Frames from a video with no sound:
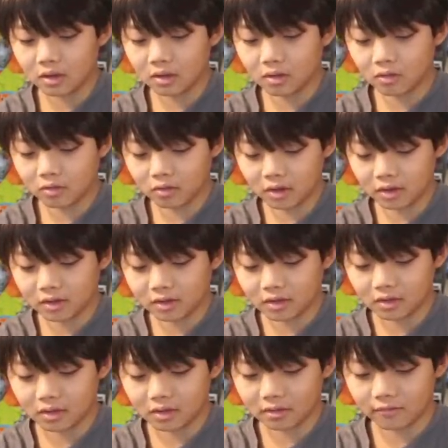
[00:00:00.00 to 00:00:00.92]
oh, that's
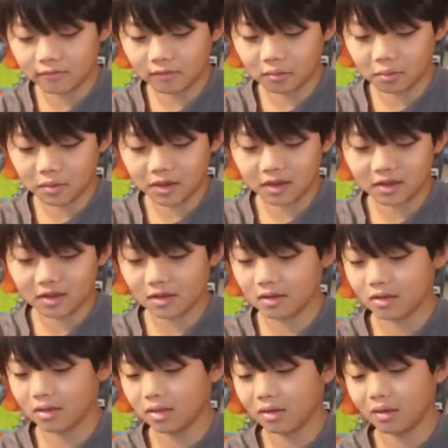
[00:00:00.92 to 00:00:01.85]
good for me,
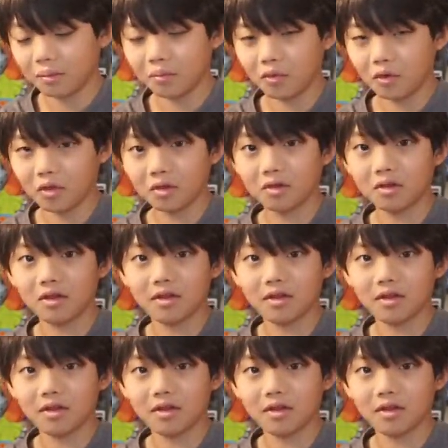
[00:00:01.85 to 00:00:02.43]
cause, well,